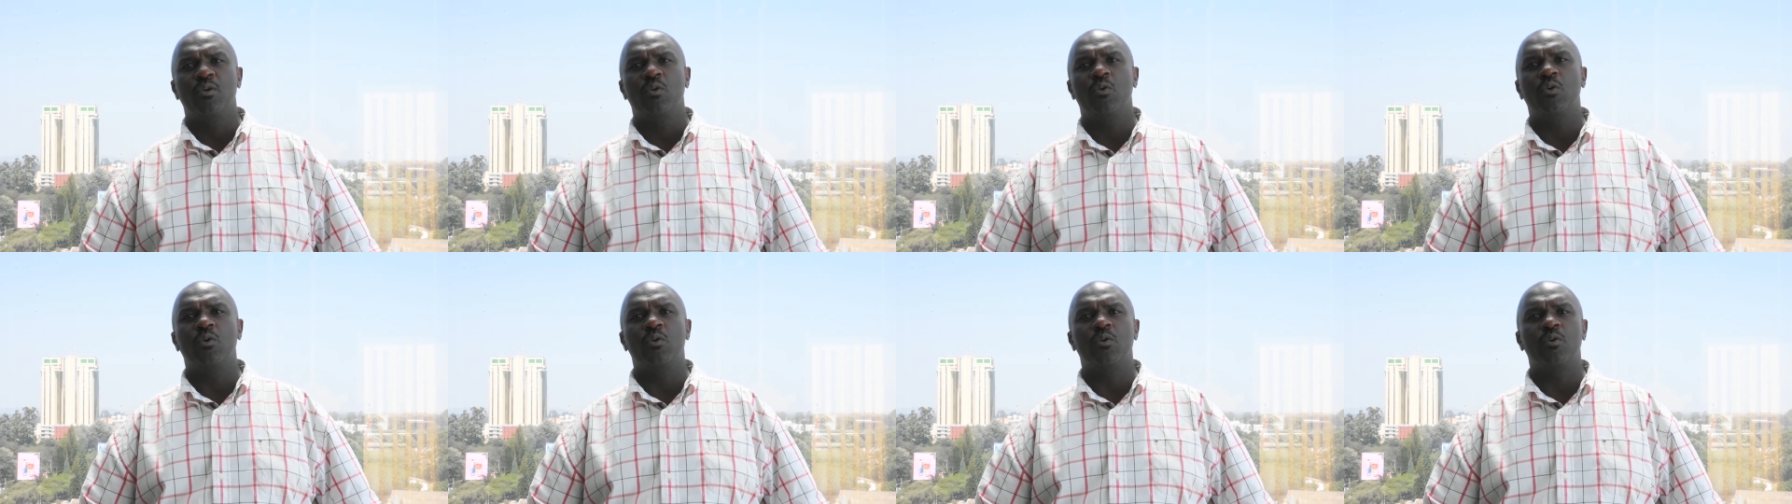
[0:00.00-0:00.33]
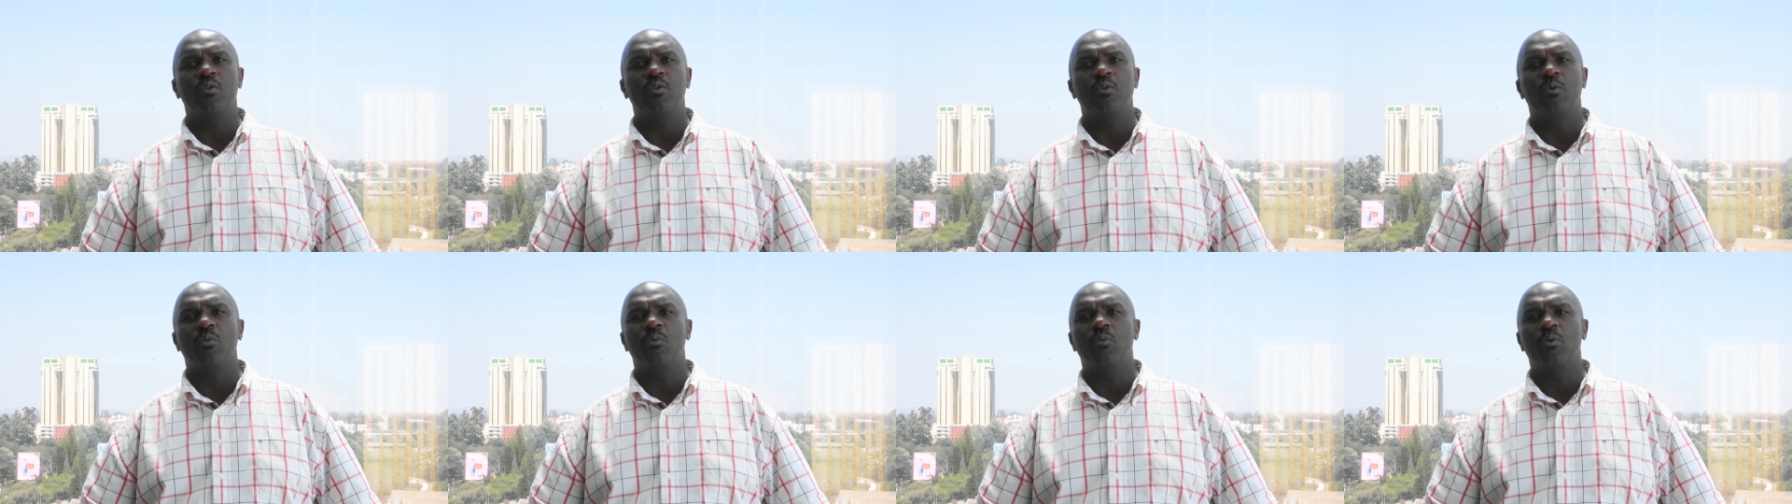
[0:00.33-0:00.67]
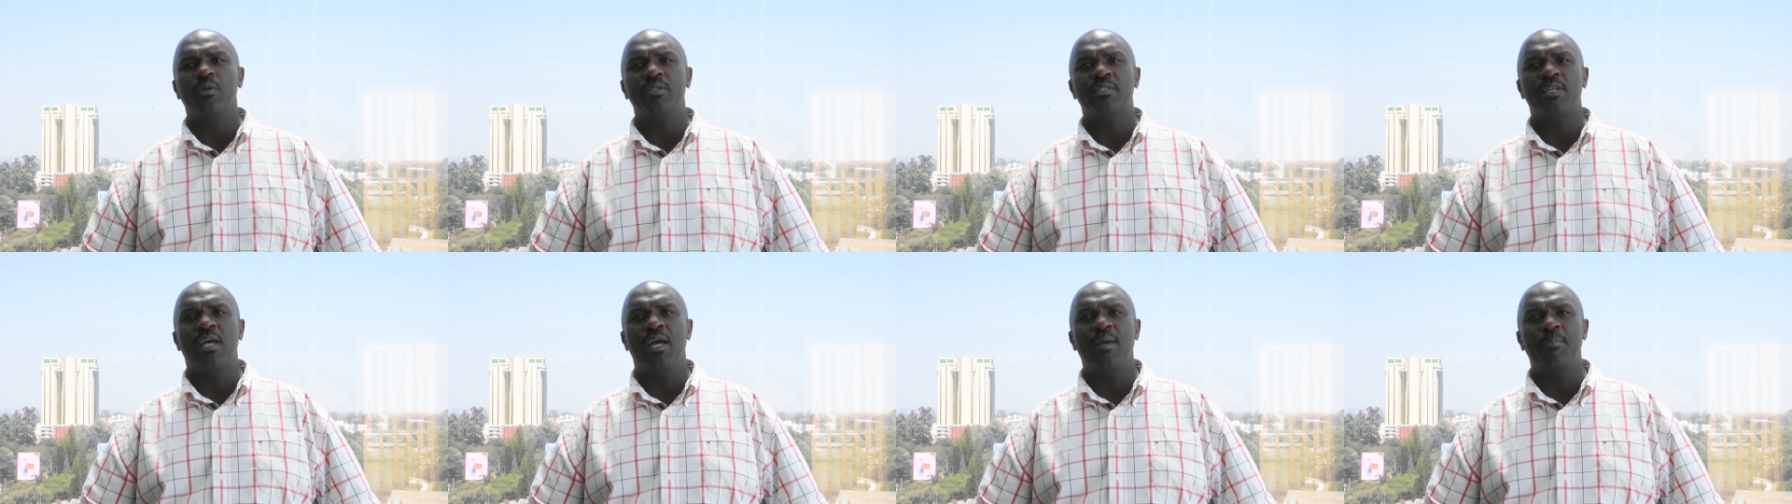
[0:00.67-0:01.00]
on
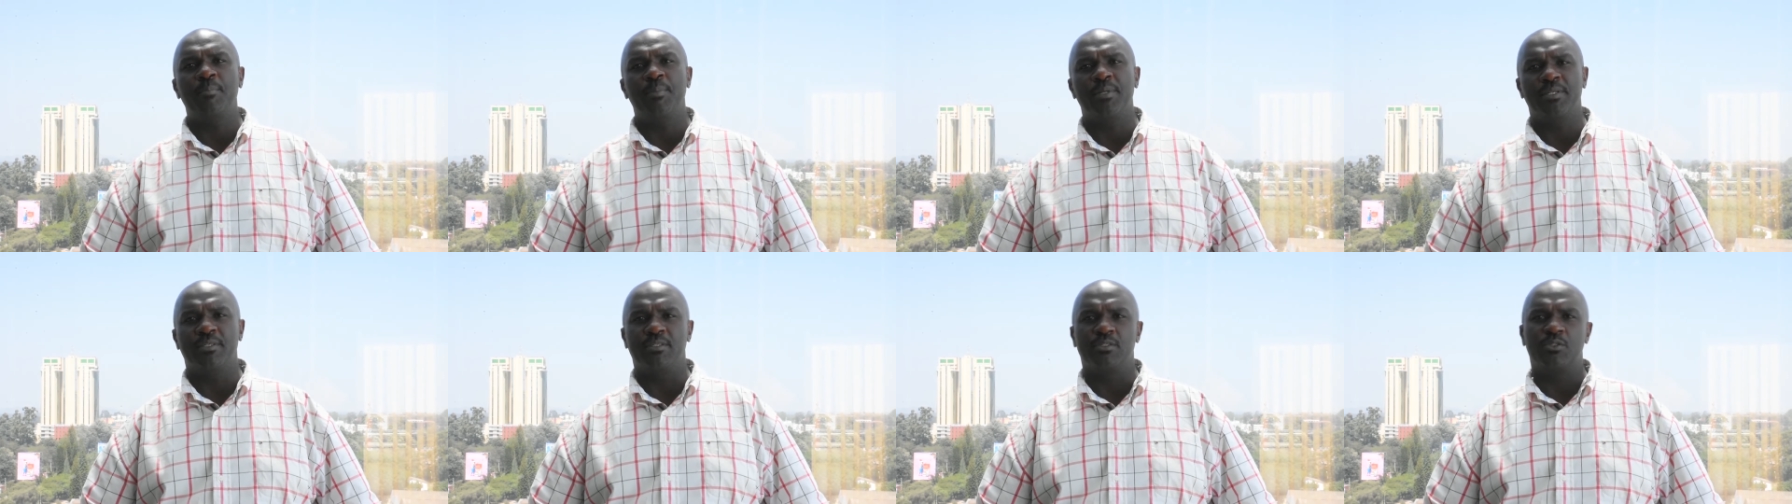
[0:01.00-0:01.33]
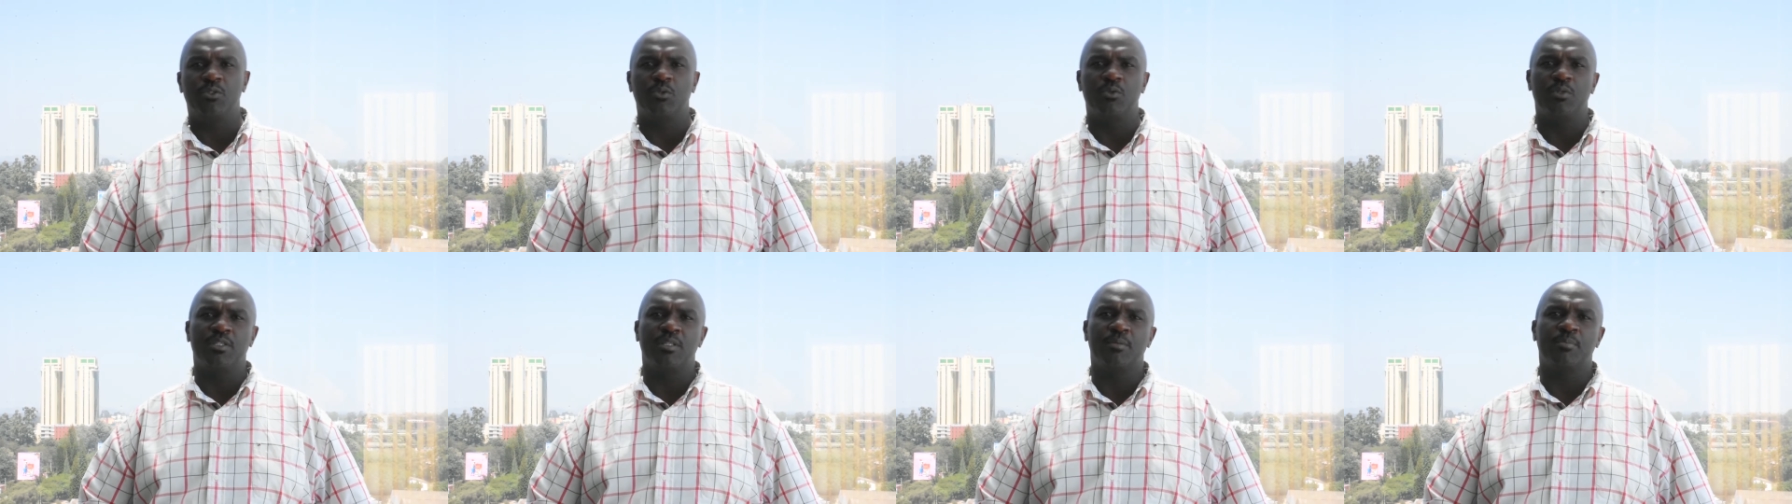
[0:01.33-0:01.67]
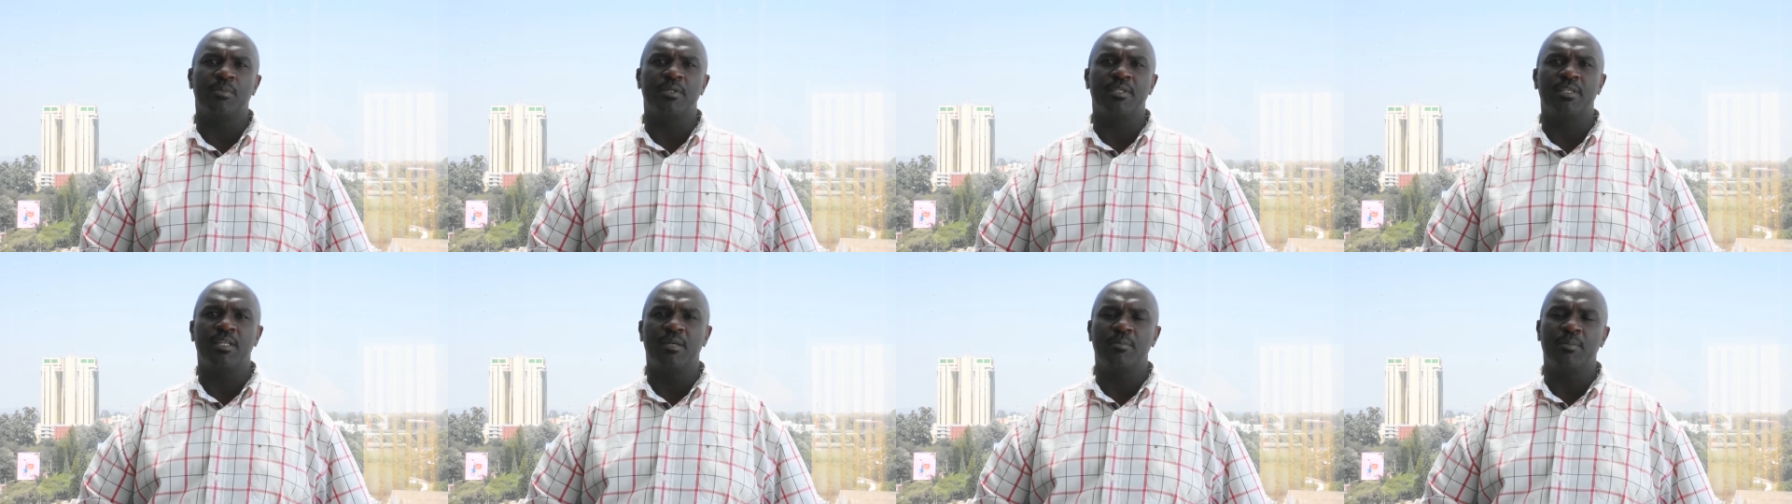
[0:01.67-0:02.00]
what happened during the
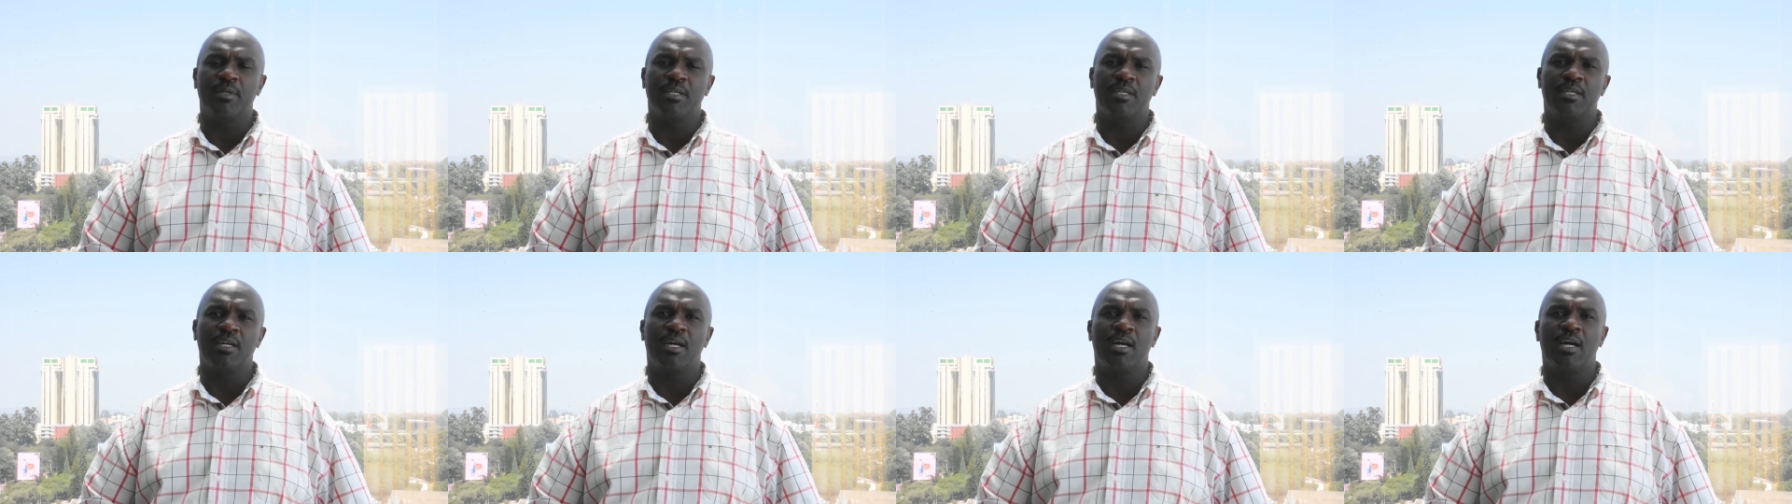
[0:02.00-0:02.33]
pandemic,